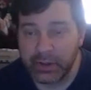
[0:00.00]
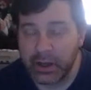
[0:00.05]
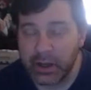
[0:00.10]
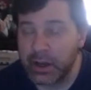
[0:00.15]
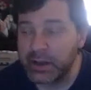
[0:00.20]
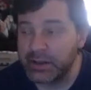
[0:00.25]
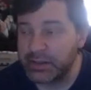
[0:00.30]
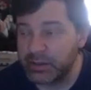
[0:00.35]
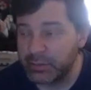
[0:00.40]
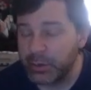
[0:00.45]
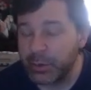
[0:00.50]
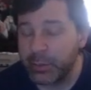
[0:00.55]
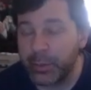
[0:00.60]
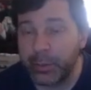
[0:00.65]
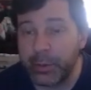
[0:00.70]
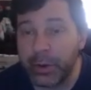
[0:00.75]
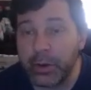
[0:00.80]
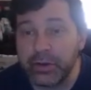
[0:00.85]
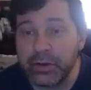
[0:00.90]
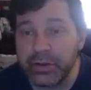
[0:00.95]
Some of them are
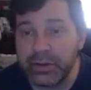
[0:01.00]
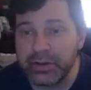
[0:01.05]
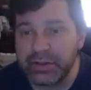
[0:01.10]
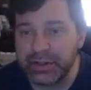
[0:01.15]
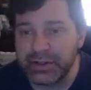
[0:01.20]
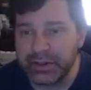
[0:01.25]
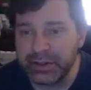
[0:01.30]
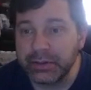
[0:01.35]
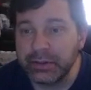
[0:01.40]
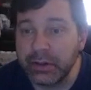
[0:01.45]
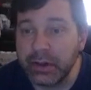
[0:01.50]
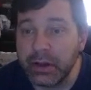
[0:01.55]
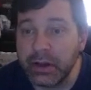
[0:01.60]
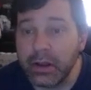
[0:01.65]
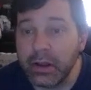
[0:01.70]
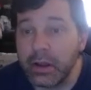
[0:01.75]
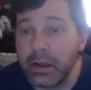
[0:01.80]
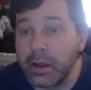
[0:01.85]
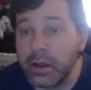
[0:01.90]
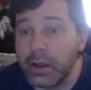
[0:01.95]
partners,
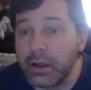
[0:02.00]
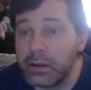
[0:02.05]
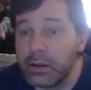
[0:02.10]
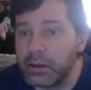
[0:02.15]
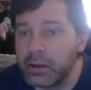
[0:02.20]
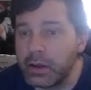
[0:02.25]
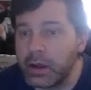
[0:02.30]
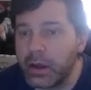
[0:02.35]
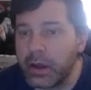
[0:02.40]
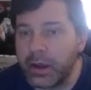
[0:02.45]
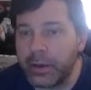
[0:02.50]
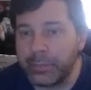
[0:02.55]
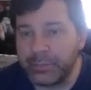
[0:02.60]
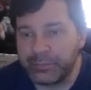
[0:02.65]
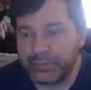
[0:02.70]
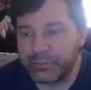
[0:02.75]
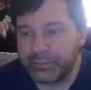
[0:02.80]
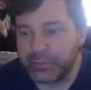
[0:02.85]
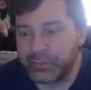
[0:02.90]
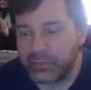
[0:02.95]

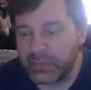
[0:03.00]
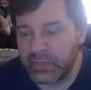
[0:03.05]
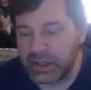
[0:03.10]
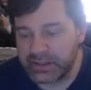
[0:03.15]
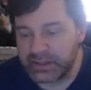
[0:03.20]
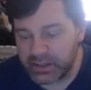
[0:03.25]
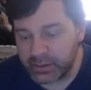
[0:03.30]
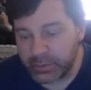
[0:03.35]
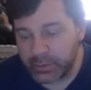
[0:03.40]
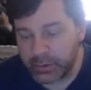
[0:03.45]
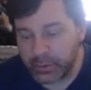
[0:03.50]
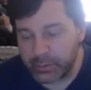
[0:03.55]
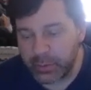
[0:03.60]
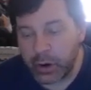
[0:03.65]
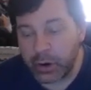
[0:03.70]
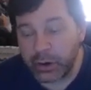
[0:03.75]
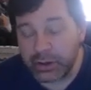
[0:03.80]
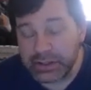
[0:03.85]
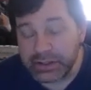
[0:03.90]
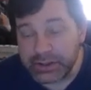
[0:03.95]
some of them
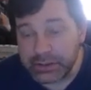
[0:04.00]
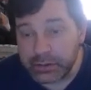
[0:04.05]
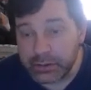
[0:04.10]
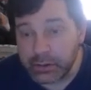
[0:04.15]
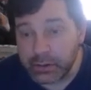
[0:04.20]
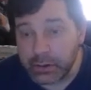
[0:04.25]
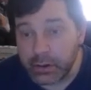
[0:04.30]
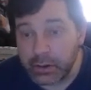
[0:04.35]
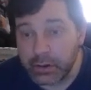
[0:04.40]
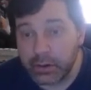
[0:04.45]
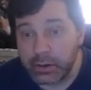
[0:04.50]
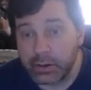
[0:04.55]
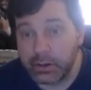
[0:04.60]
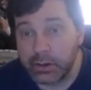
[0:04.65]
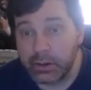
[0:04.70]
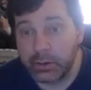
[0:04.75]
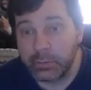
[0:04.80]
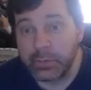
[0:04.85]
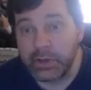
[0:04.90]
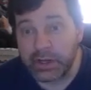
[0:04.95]
aren't,
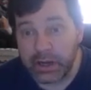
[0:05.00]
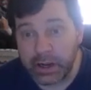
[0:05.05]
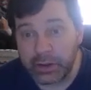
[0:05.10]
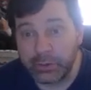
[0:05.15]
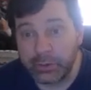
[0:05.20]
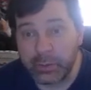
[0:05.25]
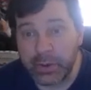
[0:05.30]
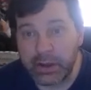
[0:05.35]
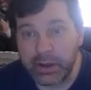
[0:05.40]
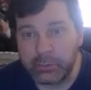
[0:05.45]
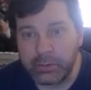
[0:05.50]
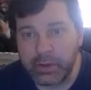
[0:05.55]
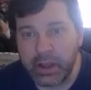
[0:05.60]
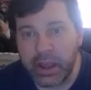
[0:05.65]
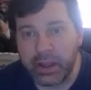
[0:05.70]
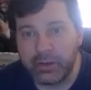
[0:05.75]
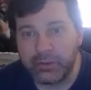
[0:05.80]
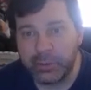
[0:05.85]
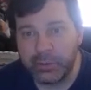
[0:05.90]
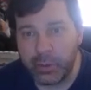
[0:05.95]
but either way, we
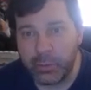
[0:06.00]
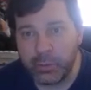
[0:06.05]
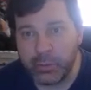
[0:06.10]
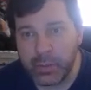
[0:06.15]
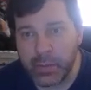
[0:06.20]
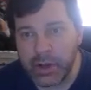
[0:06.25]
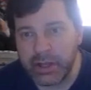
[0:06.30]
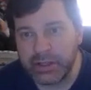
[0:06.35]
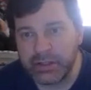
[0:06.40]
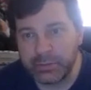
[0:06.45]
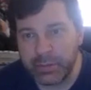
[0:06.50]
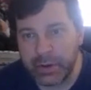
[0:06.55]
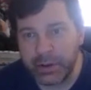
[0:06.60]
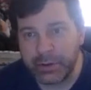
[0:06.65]
have much better